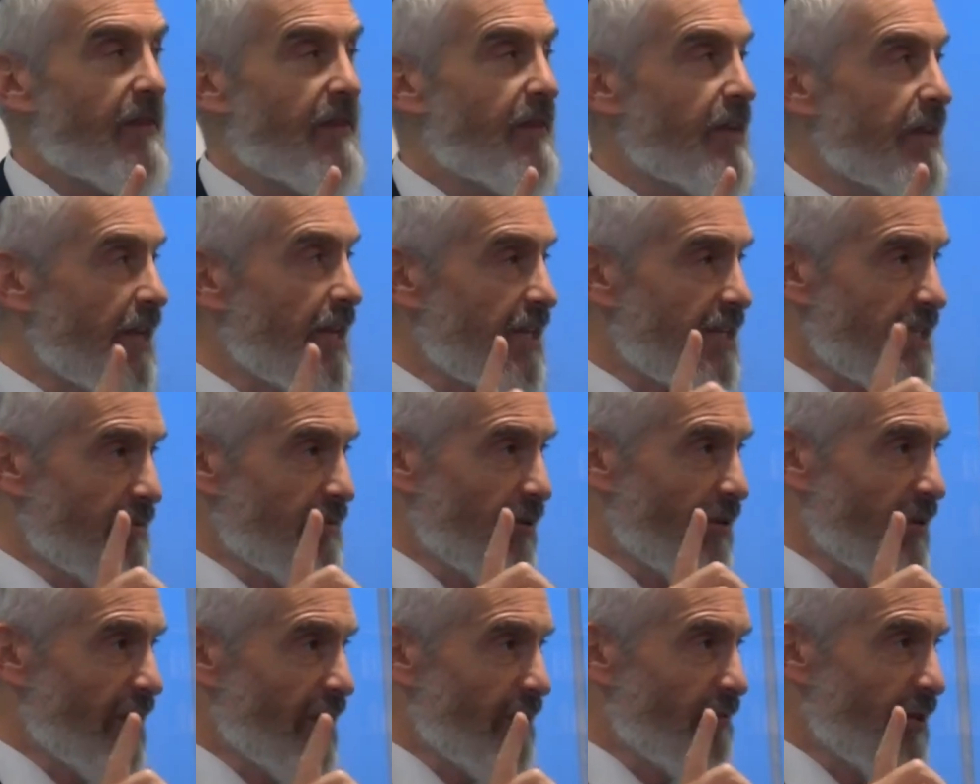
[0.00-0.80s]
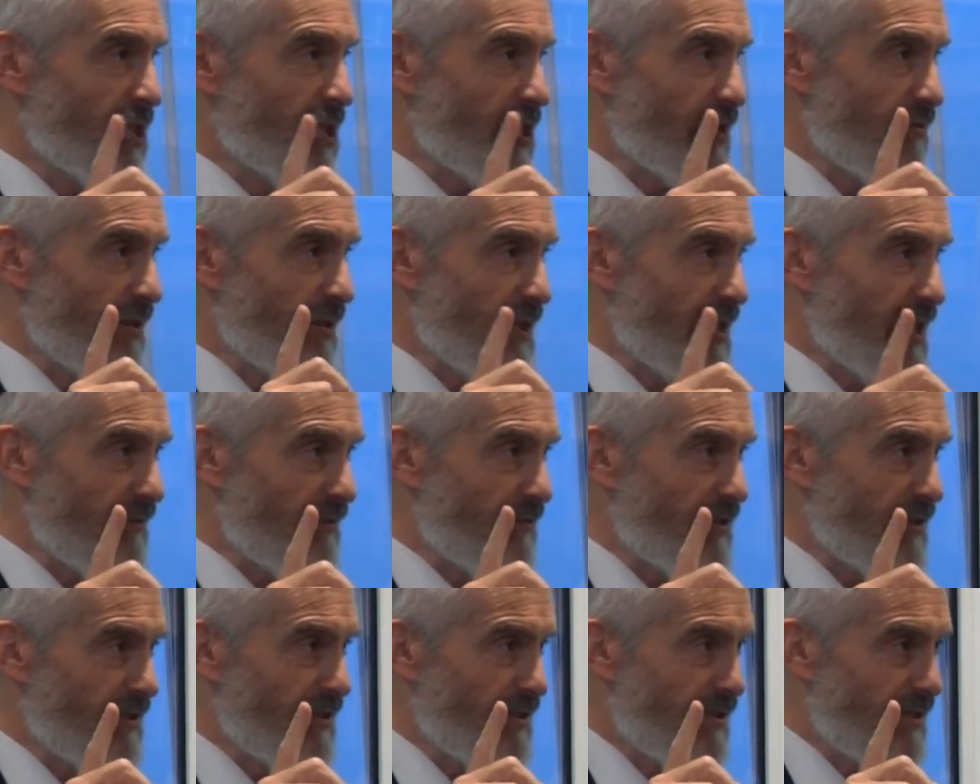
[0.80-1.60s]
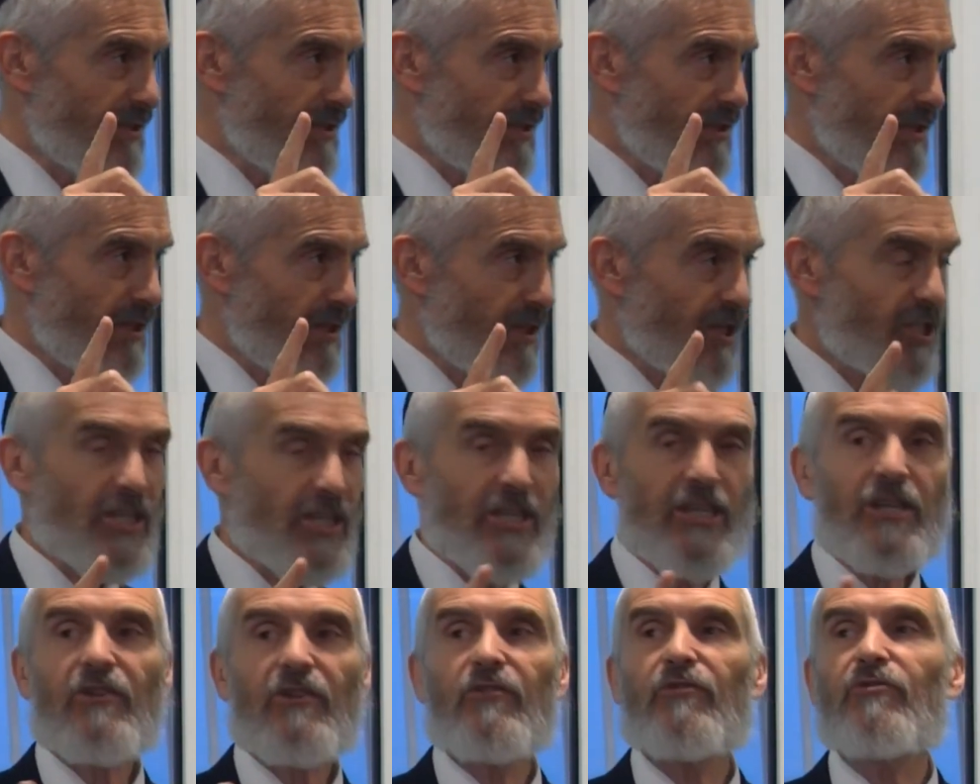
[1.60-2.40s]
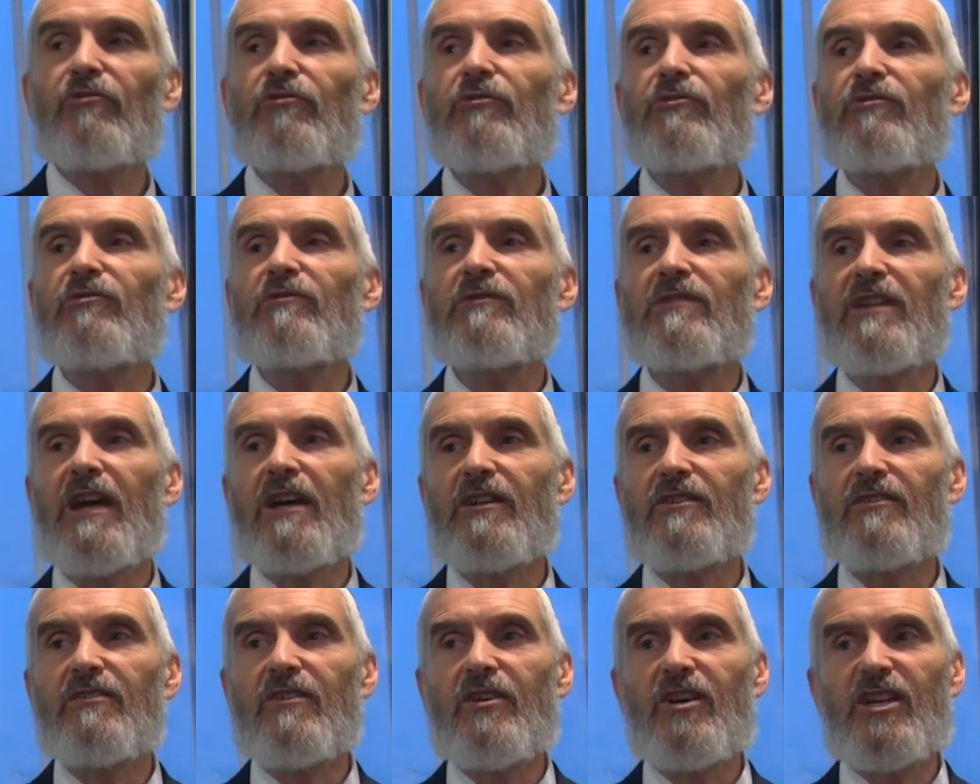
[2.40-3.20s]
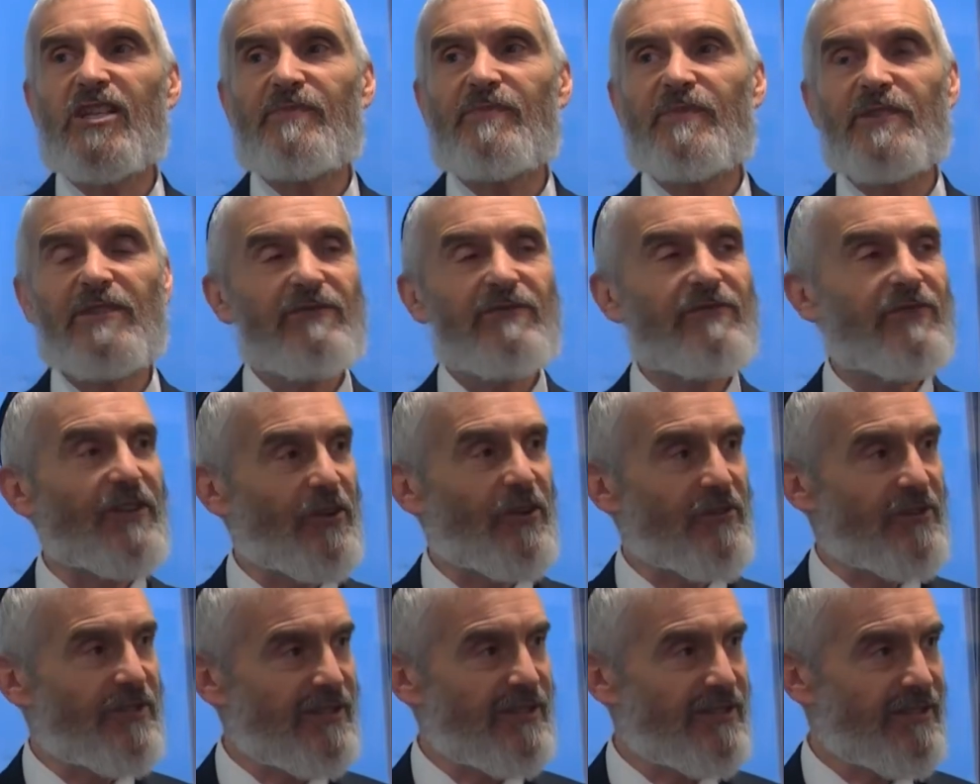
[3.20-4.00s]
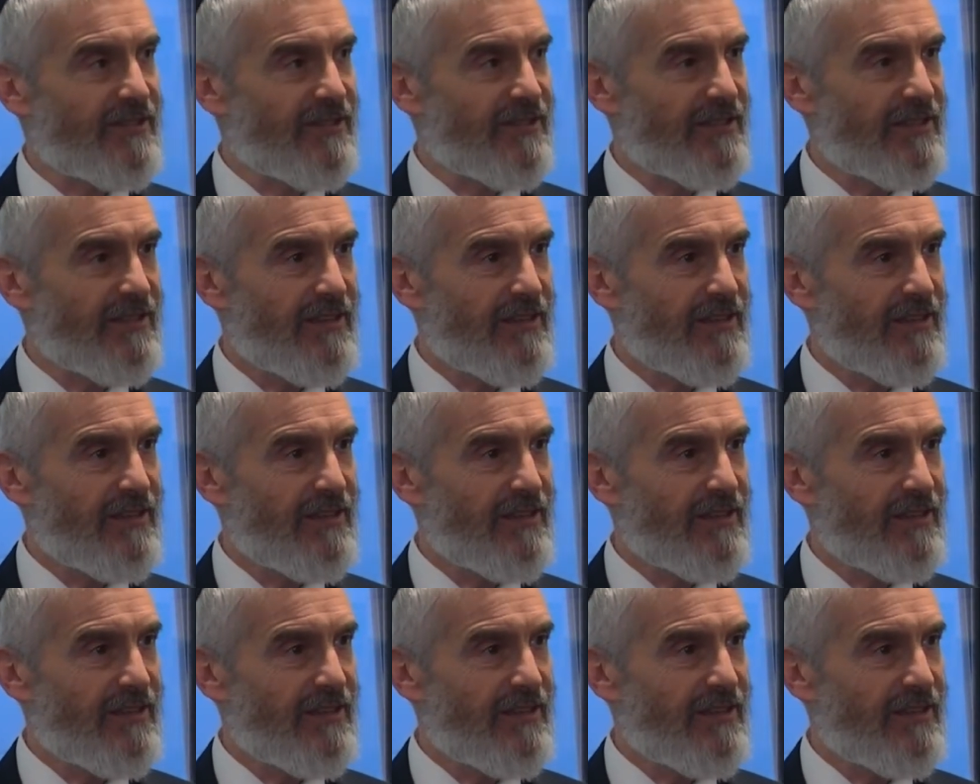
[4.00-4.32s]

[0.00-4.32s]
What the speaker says: The next morning when she recovered, she crawled down to the hospital florist